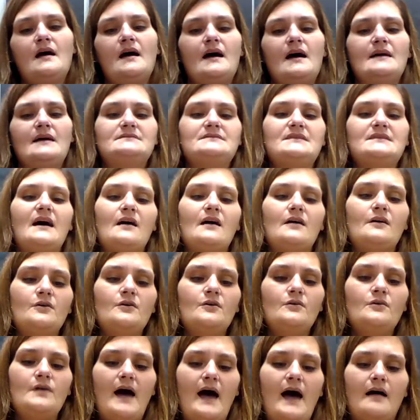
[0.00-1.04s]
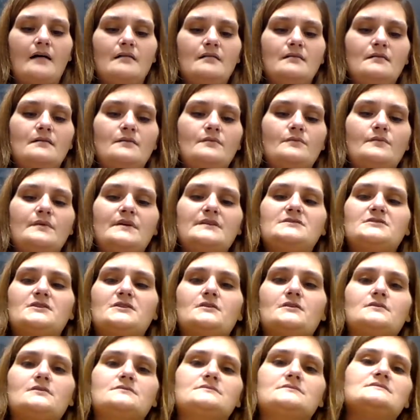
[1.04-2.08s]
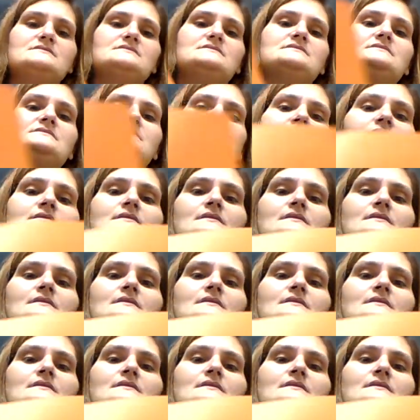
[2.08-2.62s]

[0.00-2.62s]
until Hoot Owl returns.